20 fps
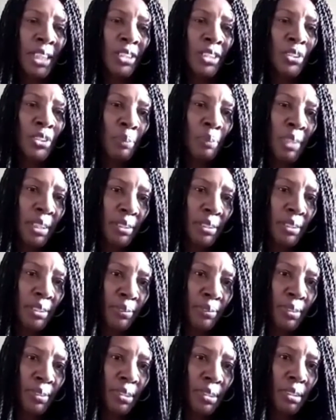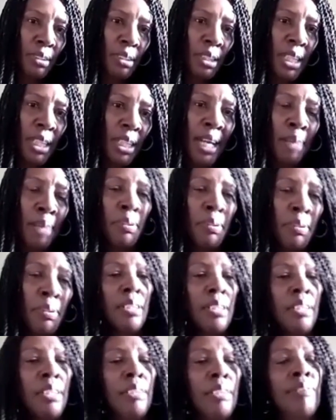innuendos that happen
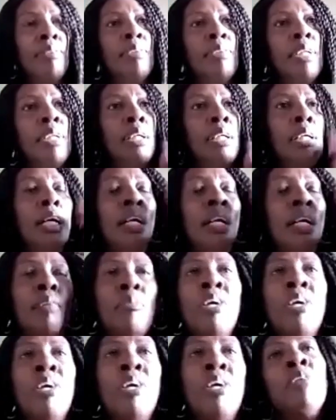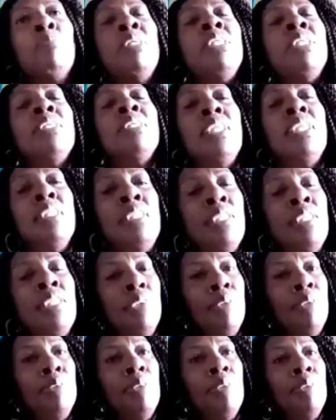to you, or are being said to
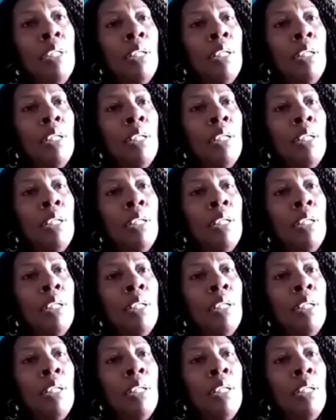you,